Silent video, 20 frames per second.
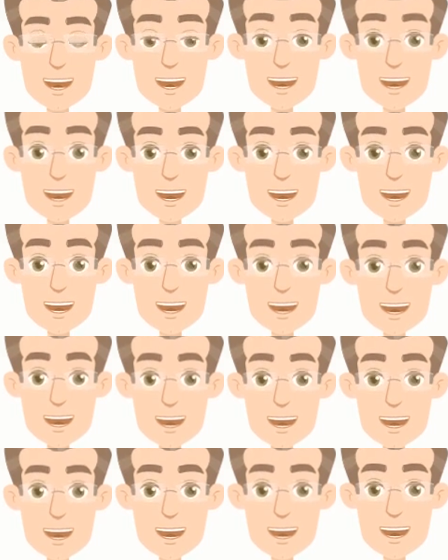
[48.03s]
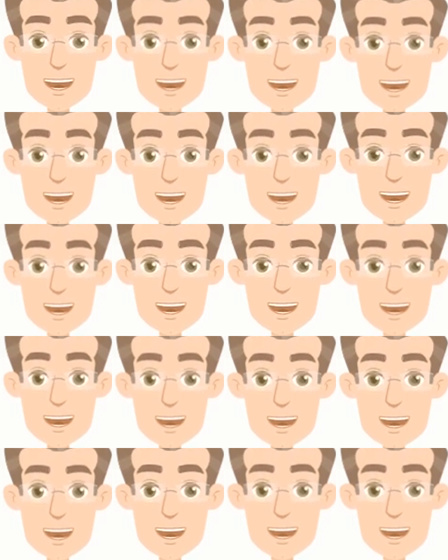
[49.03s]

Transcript: Nothing is said.